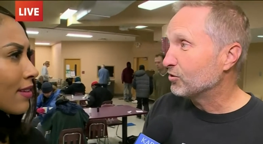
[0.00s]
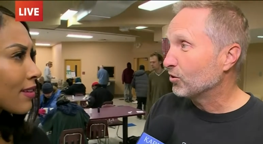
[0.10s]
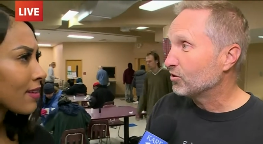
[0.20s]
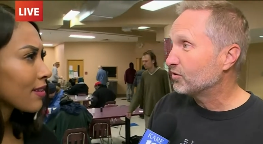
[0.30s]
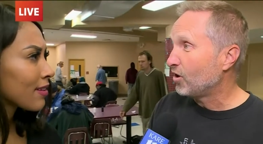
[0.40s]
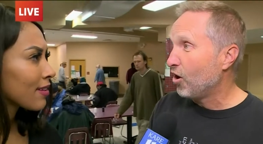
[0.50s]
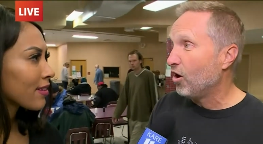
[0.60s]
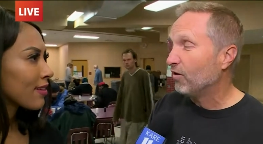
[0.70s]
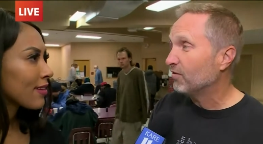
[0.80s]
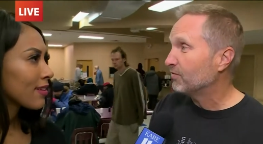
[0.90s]
Speaker 1: years. So, it's
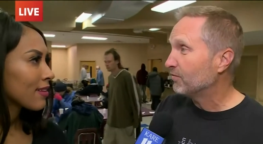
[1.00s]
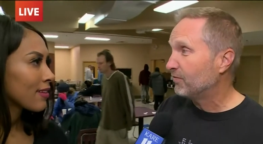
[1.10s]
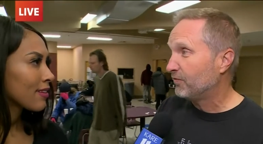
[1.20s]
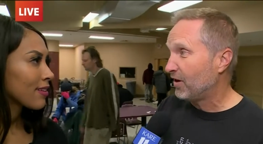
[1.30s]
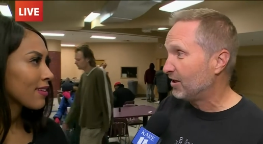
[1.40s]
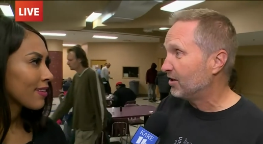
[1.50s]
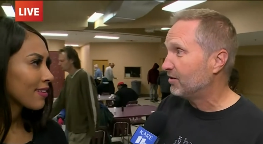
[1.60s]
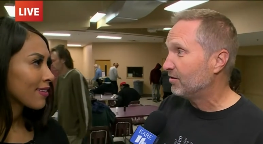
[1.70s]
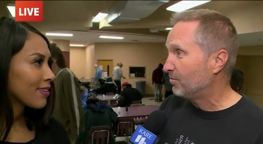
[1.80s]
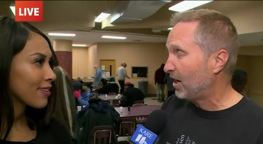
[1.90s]
all
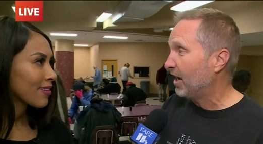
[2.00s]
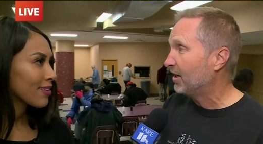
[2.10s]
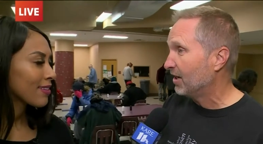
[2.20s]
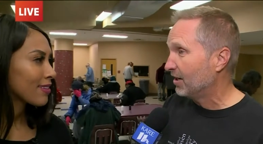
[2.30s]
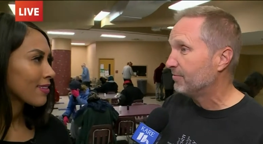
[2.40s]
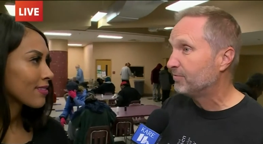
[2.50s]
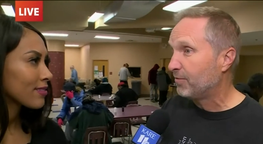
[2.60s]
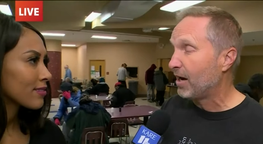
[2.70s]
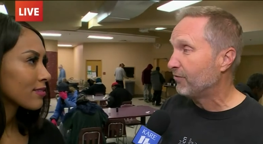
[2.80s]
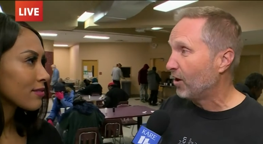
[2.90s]
funded by,
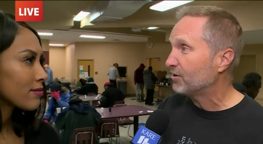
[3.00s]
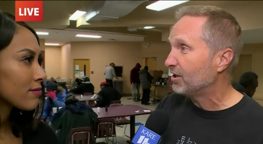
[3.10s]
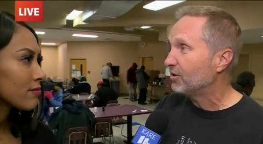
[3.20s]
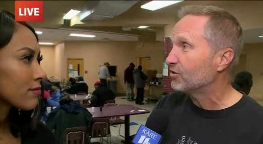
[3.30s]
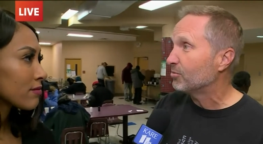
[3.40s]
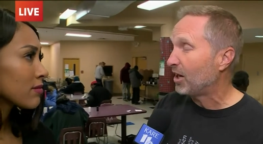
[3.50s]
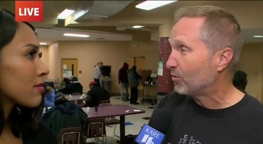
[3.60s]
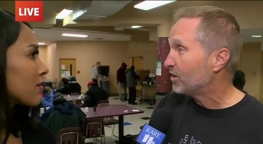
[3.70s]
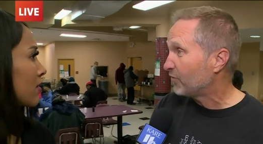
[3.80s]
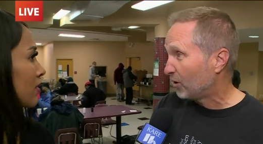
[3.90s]
um, by volunteers and
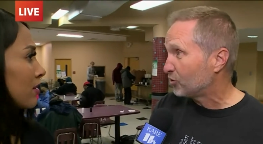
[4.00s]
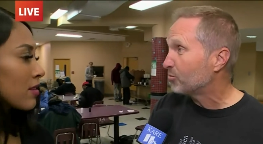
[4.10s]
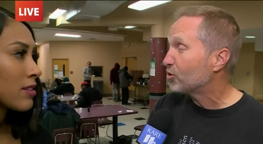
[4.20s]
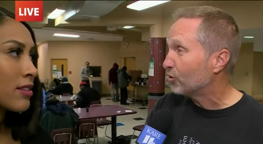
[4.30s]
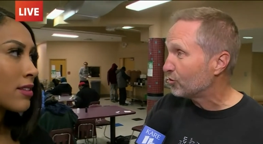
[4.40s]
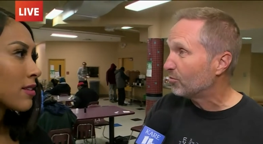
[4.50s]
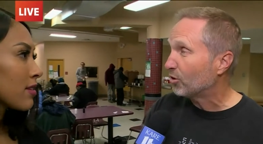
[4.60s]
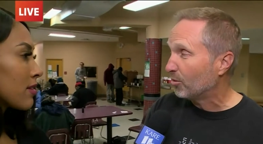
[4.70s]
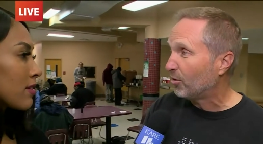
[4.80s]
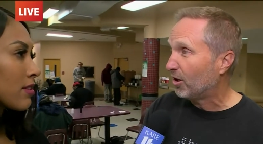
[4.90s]
by Grace Fellowship Church
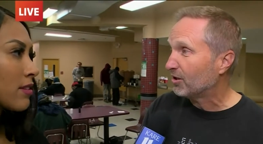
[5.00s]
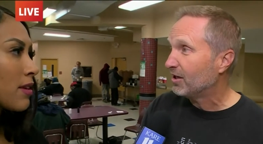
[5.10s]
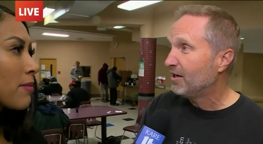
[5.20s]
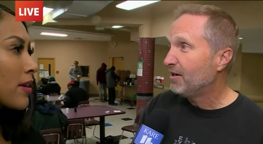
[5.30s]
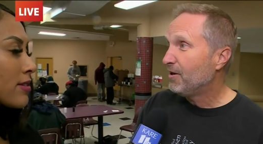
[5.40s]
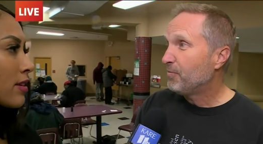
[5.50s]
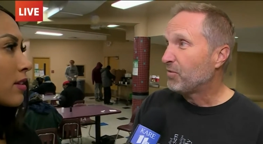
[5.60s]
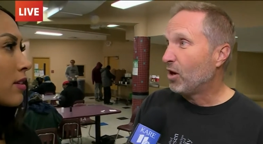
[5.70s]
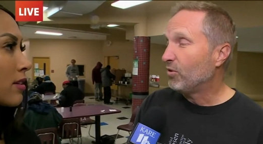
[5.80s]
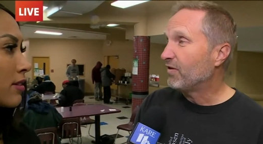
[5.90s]
in Brooklyn Park. Amazing.
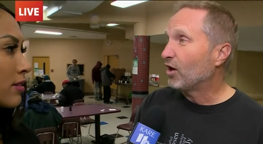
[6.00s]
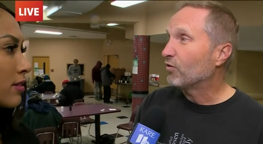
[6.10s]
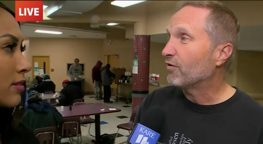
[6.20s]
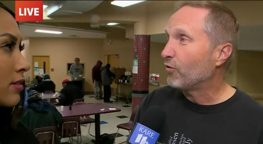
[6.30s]
And we've got